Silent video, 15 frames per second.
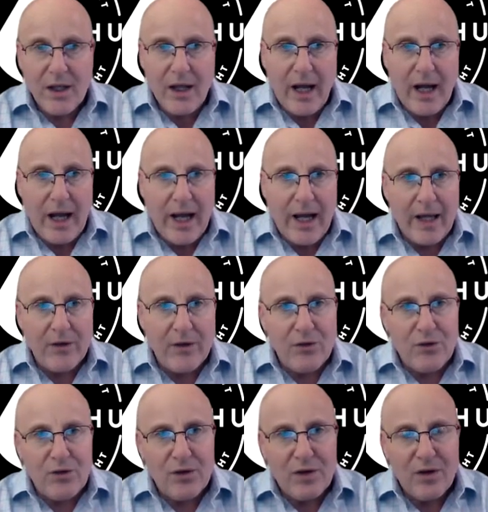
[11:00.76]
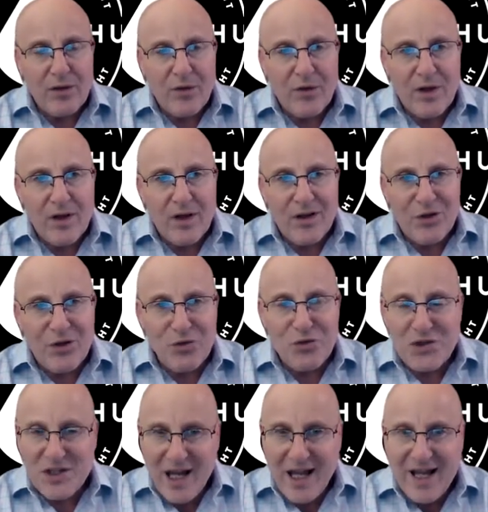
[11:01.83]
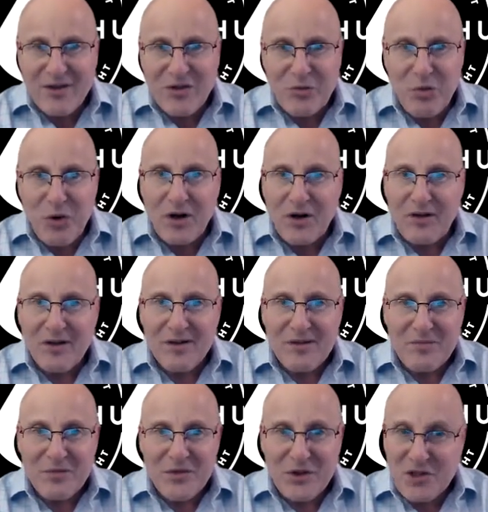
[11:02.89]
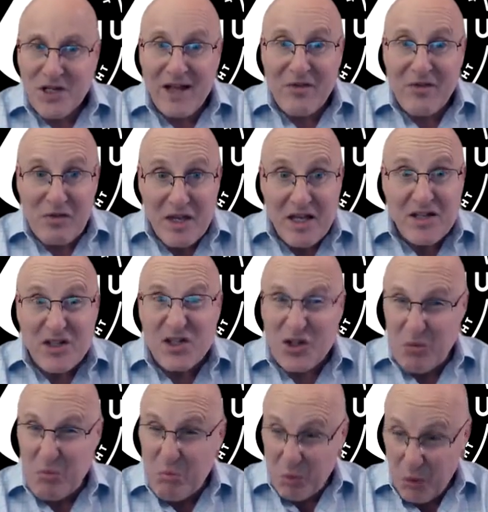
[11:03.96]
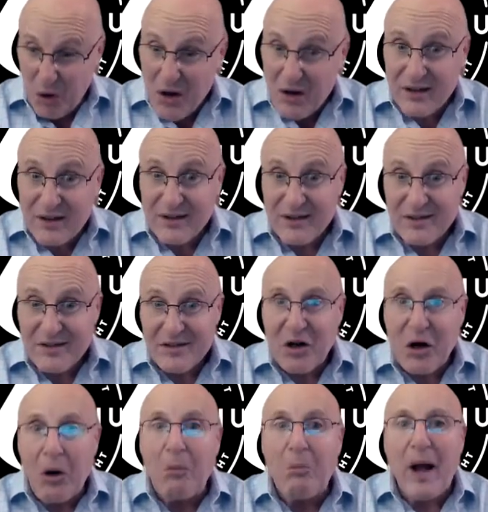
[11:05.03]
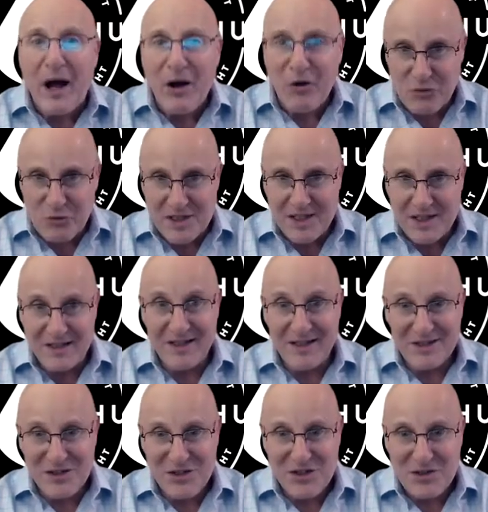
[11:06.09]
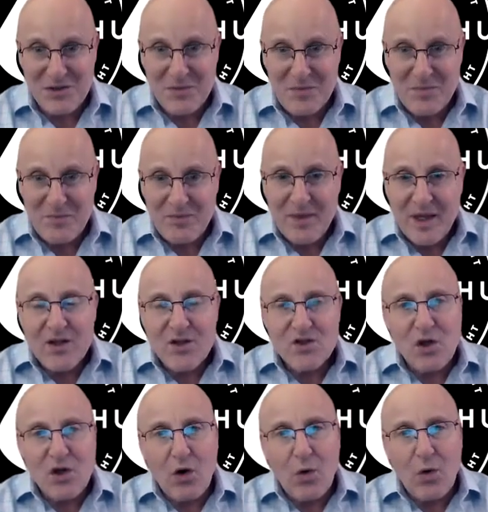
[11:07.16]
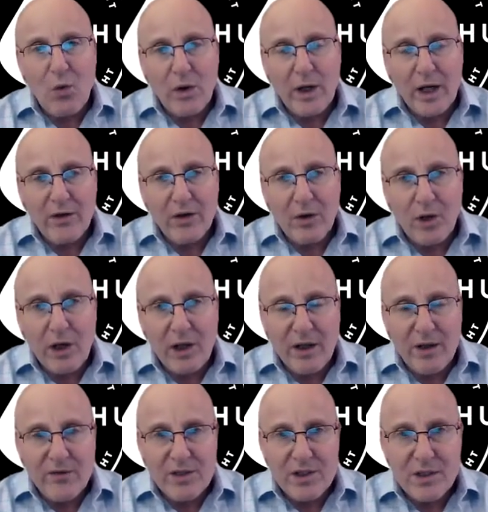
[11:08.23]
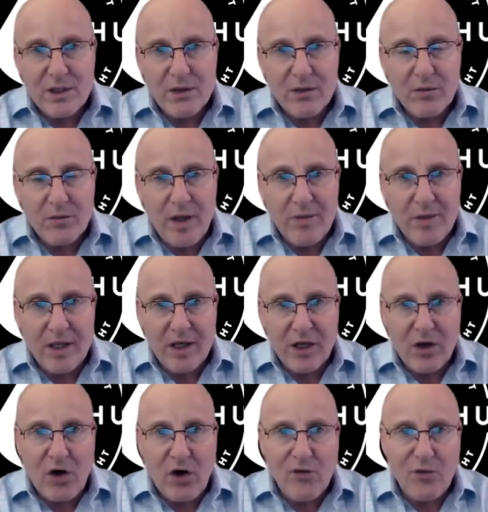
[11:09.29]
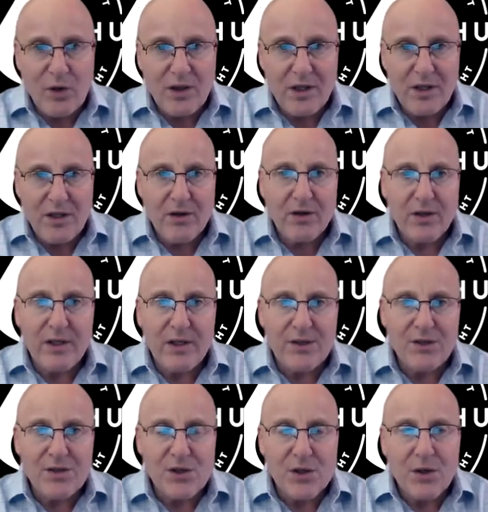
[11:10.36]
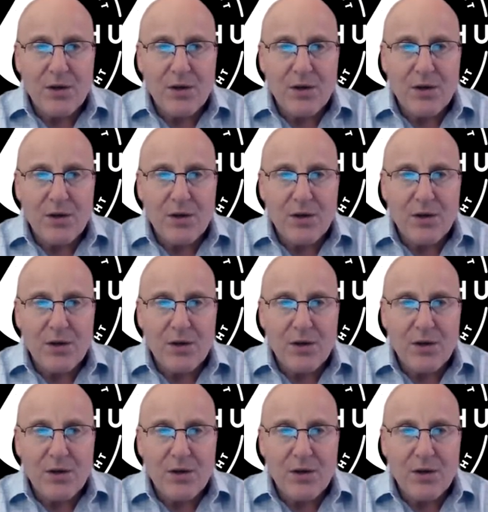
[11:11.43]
And you say in the book, you say, this is a book about resilience. So what I'd love to maybe kick off with here is